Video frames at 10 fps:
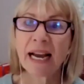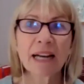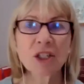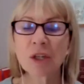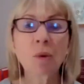
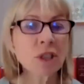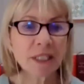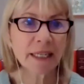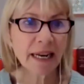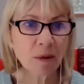and she
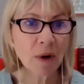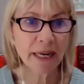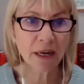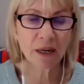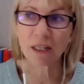wasn't in any way
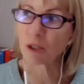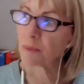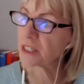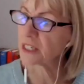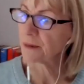hurt,
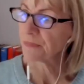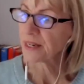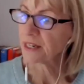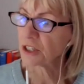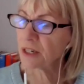but
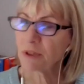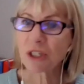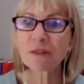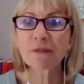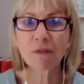she was
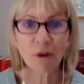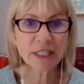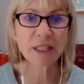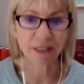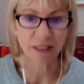just
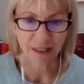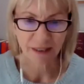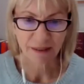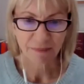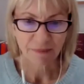frightened
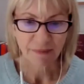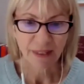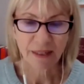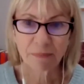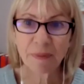
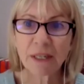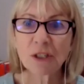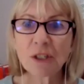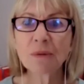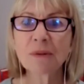
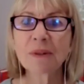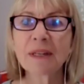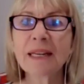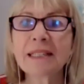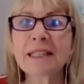because you hmm.
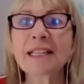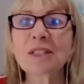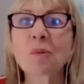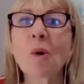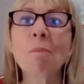it,
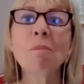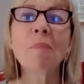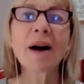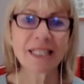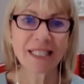it's what
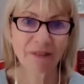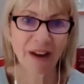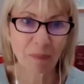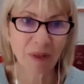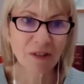might have
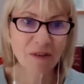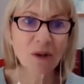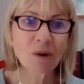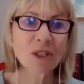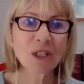happened, the
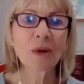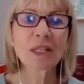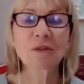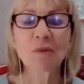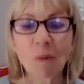
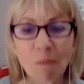consequence of what